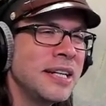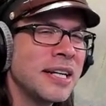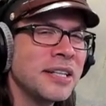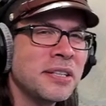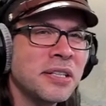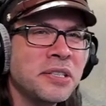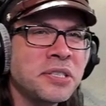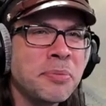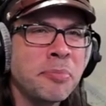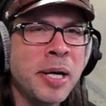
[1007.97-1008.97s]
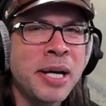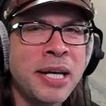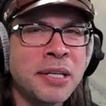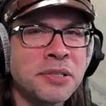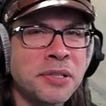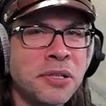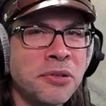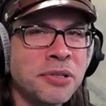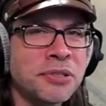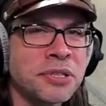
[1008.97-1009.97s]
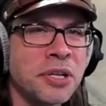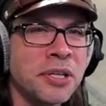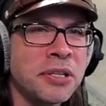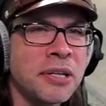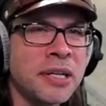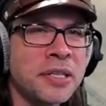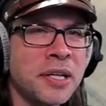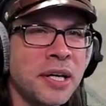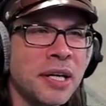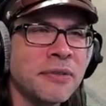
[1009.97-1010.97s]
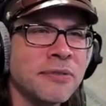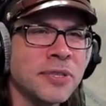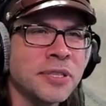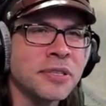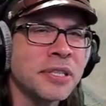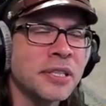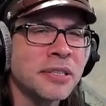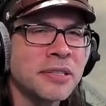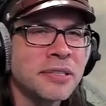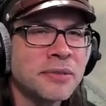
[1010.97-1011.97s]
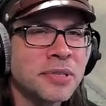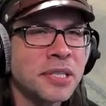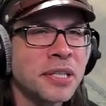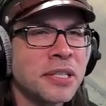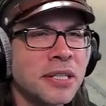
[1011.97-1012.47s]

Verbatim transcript: And there is a package that you can just unlock everything. It's like,